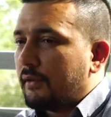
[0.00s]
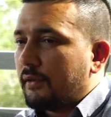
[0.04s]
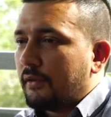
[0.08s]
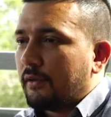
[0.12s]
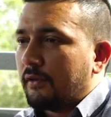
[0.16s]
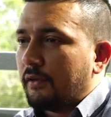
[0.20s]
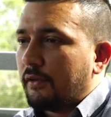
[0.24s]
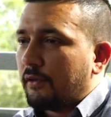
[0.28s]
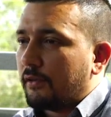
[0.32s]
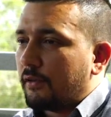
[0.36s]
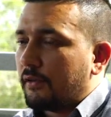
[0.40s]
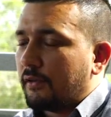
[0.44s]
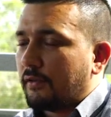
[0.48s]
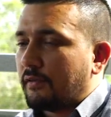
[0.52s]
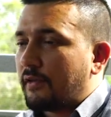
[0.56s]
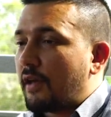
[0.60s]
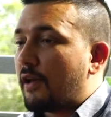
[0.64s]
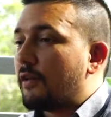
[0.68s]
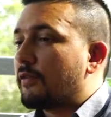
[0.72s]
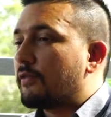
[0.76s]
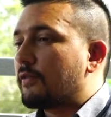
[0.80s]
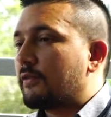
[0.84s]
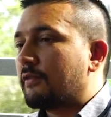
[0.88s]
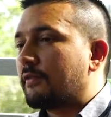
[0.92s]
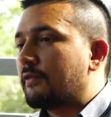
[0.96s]
you know, the
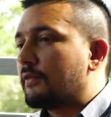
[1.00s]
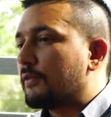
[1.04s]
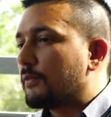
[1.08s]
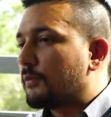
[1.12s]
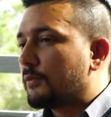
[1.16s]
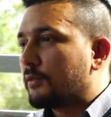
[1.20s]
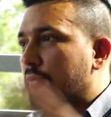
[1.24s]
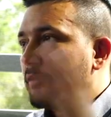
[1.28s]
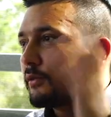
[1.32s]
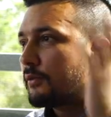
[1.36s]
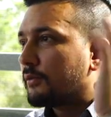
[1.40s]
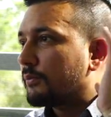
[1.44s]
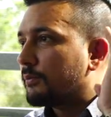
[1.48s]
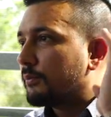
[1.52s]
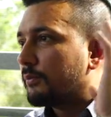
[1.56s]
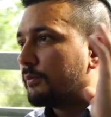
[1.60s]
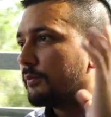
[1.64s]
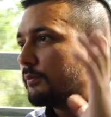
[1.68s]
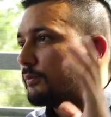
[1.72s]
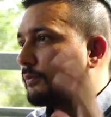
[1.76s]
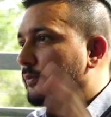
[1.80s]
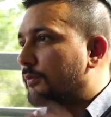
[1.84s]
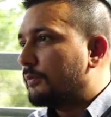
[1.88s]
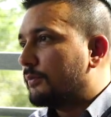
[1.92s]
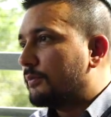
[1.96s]
sound system will
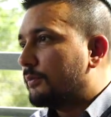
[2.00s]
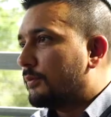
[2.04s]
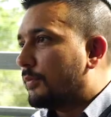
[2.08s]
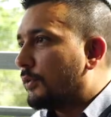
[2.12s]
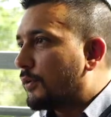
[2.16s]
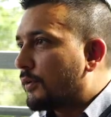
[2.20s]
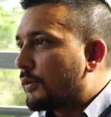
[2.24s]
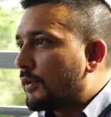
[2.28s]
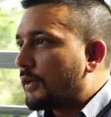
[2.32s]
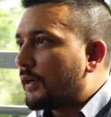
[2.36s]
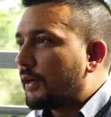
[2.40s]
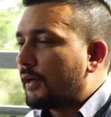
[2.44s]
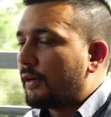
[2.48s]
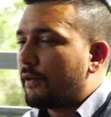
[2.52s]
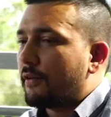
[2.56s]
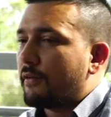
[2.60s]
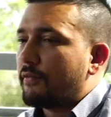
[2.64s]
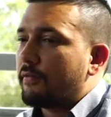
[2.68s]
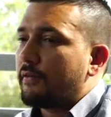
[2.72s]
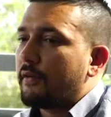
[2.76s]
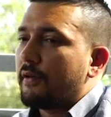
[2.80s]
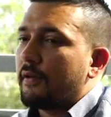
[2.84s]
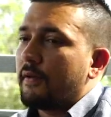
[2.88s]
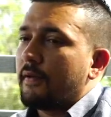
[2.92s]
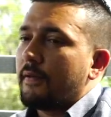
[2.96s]
blow your head
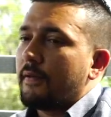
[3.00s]
off.